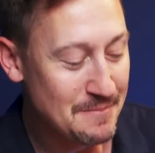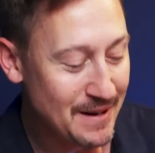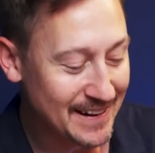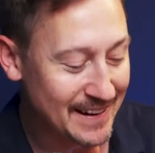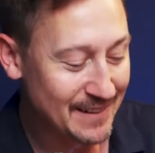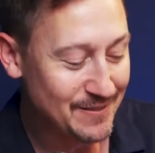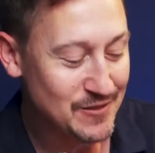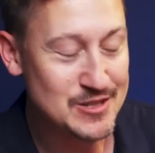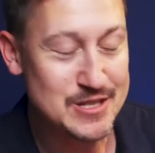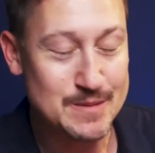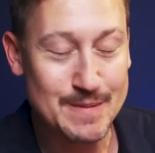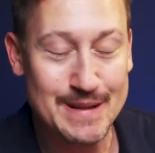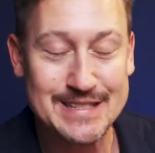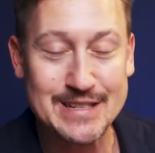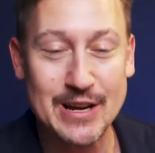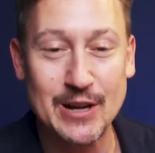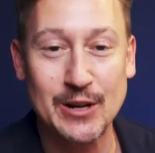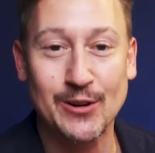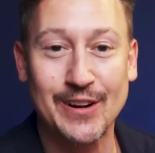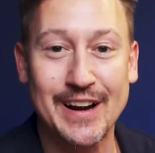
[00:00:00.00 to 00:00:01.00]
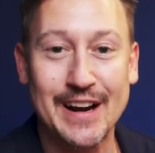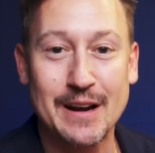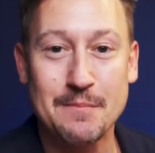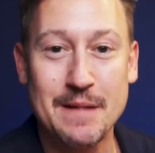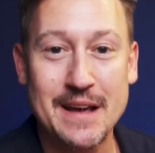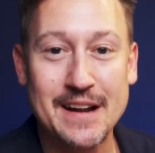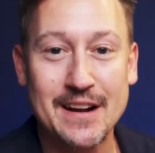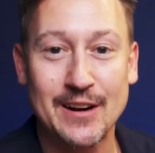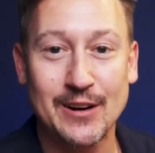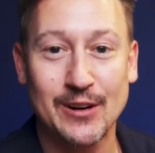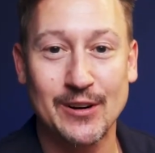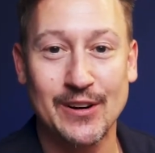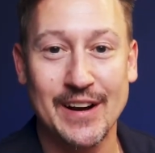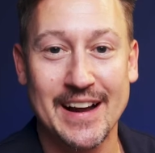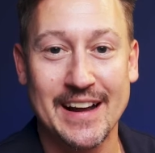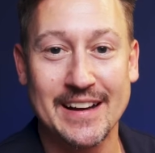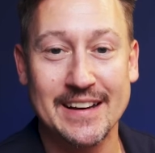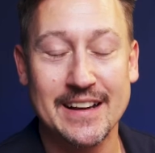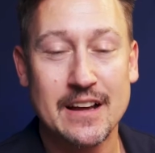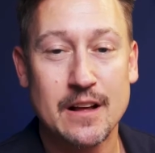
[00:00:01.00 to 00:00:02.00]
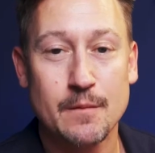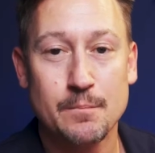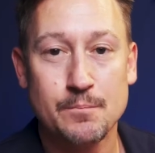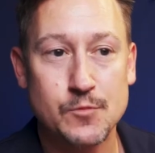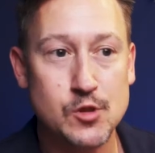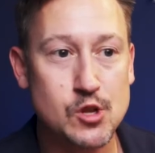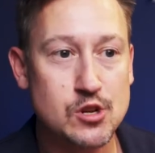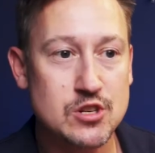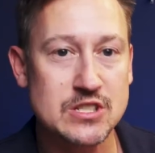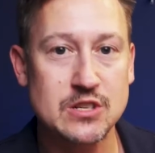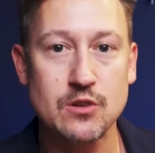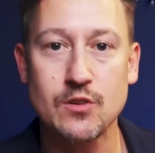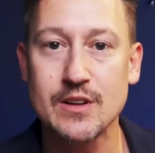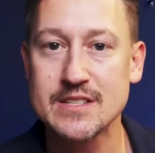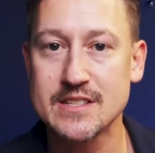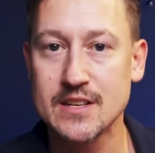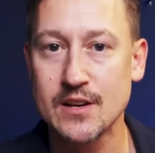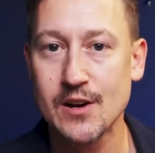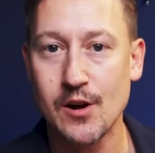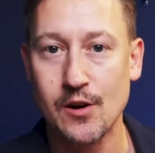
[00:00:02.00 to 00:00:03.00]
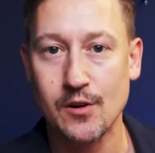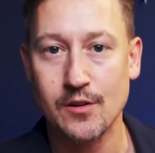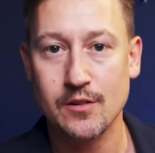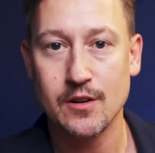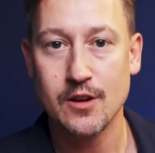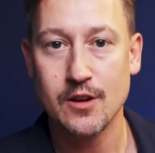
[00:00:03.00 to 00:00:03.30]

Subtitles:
But if you spent 100 grand and made 100 grand, you're still at zero.